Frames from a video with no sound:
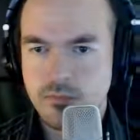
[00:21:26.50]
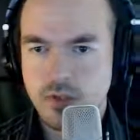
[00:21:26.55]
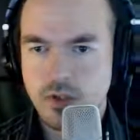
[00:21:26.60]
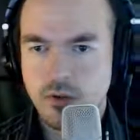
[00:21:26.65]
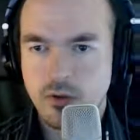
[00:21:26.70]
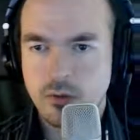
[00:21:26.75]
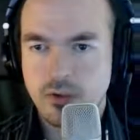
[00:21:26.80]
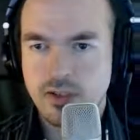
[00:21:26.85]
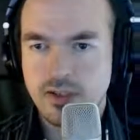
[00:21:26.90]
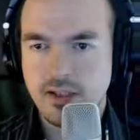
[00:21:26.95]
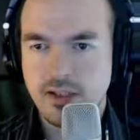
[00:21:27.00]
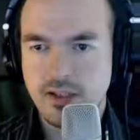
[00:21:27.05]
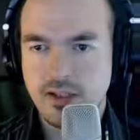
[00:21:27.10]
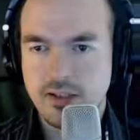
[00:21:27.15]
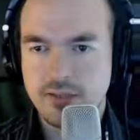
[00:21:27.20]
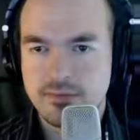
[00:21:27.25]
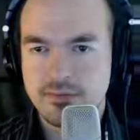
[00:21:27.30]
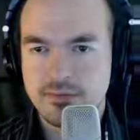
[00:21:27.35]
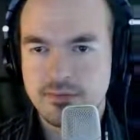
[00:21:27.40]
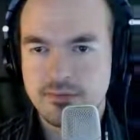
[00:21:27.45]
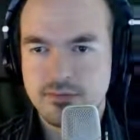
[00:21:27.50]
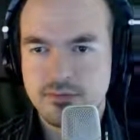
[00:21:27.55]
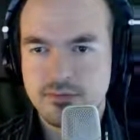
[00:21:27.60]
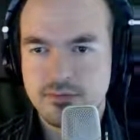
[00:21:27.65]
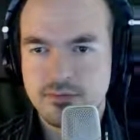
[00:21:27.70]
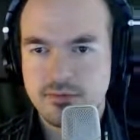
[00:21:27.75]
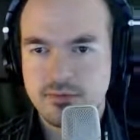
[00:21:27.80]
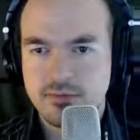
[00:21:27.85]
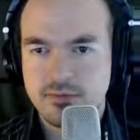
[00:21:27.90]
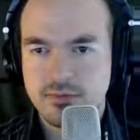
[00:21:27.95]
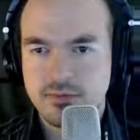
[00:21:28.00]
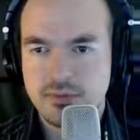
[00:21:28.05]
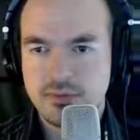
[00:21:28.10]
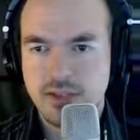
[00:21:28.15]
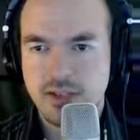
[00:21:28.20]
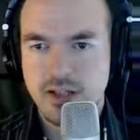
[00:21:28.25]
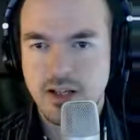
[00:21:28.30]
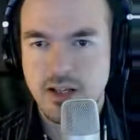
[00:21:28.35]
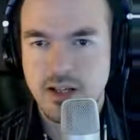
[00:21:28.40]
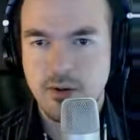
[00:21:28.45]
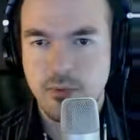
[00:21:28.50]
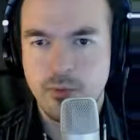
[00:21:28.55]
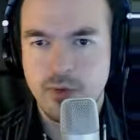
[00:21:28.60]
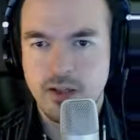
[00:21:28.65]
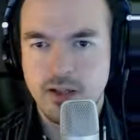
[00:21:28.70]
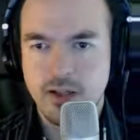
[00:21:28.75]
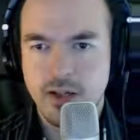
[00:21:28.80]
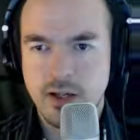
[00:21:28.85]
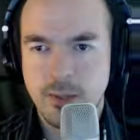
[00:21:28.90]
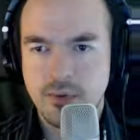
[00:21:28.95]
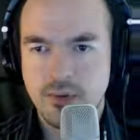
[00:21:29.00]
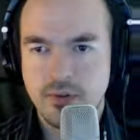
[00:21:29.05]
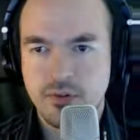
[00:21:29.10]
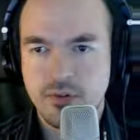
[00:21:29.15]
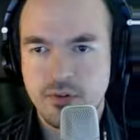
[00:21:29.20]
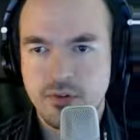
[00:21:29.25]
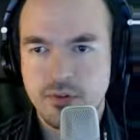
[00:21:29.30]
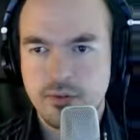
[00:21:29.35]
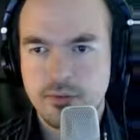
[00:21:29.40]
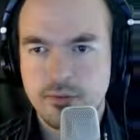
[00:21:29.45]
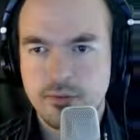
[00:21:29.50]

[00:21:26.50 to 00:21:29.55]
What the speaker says: Oh god. I hate it when that happens.